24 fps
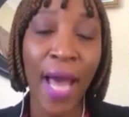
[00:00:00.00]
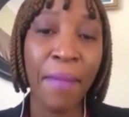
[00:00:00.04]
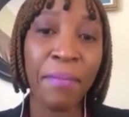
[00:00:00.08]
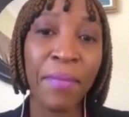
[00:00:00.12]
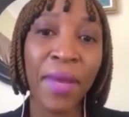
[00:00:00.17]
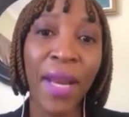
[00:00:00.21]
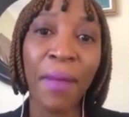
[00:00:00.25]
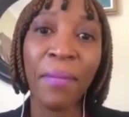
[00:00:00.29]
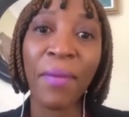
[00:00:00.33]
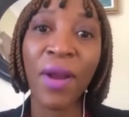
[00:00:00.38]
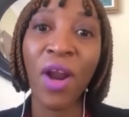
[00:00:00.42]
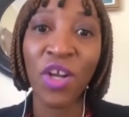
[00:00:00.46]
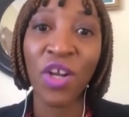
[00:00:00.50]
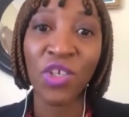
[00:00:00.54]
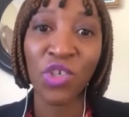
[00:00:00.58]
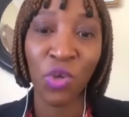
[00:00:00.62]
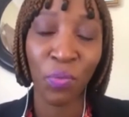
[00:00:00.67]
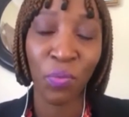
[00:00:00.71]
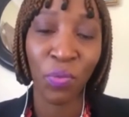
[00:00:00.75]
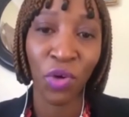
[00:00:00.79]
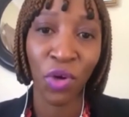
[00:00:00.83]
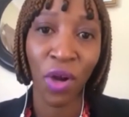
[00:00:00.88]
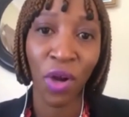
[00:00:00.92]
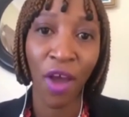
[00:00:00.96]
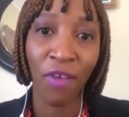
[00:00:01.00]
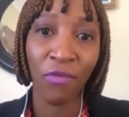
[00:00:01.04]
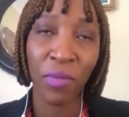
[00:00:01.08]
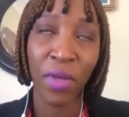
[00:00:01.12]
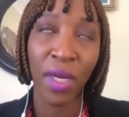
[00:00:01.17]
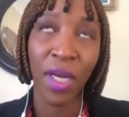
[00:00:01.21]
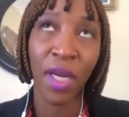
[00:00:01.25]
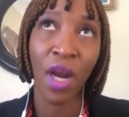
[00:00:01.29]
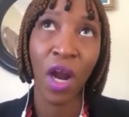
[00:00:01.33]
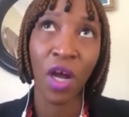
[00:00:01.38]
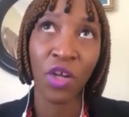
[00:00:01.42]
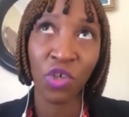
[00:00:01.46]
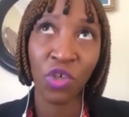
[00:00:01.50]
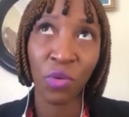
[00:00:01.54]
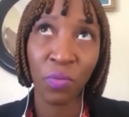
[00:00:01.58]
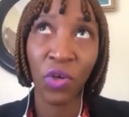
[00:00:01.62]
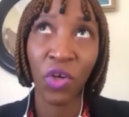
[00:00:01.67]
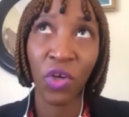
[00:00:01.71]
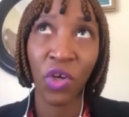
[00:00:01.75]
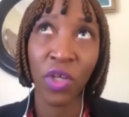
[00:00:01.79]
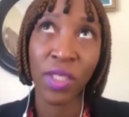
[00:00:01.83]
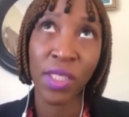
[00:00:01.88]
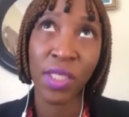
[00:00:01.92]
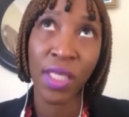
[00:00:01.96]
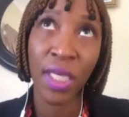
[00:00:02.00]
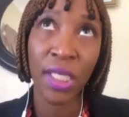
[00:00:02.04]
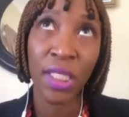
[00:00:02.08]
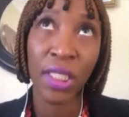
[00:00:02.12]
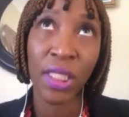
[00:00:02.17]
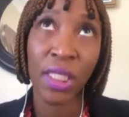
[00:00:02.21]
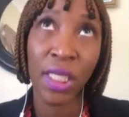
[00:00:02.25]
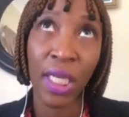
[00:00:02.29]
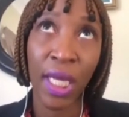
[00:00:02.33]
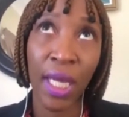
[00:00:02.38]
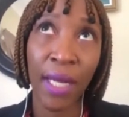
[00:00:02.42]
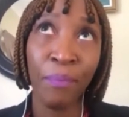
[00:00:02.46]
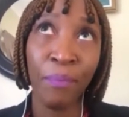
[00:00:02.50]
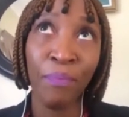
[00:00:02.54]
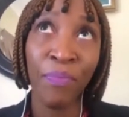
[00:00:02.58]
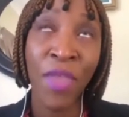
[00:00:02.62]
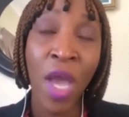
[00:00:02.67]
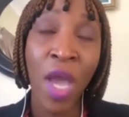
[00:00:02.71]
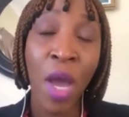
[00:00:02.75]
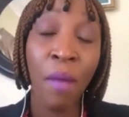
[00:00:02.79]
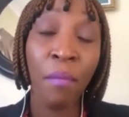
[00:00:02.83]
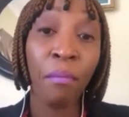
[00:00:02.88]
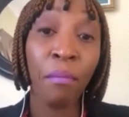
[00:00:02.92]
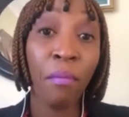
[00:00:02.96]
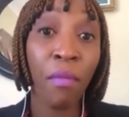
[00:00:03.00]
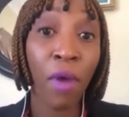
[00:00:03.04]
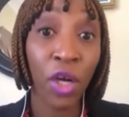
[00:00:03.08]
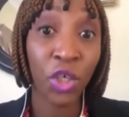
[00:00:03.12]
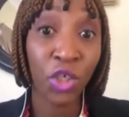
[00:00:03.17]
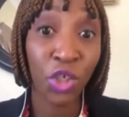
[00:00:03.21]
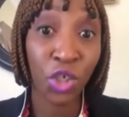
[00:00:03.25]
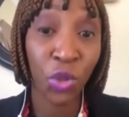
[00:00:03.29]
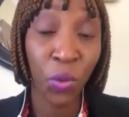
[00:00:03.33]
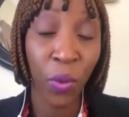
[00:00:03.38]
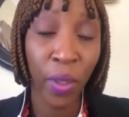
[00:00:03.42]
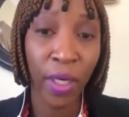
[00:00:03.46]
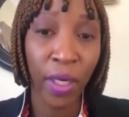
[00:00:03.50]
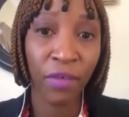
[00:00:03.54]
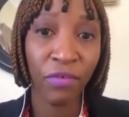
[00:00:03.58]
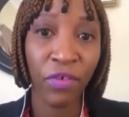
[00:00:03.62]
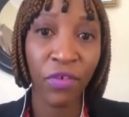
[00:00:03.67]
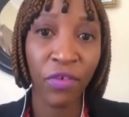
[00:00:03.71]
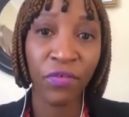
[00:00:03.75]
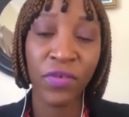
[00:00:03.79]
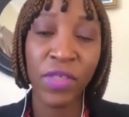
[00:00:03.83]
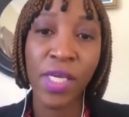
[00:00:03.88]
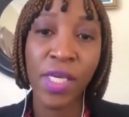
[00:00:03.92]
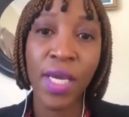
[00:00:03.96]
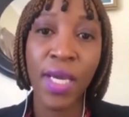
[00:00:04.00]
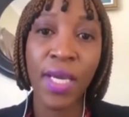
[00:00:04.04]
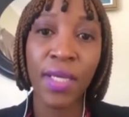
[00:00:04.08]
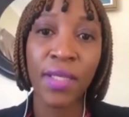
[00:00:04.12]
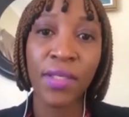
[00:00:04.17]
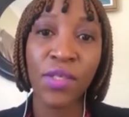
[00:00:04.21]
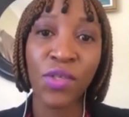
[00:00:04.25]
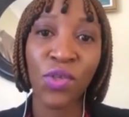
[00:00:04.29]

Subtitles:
I mean, I'm an entrepreneur. I've been an entrepreneur since March 2015.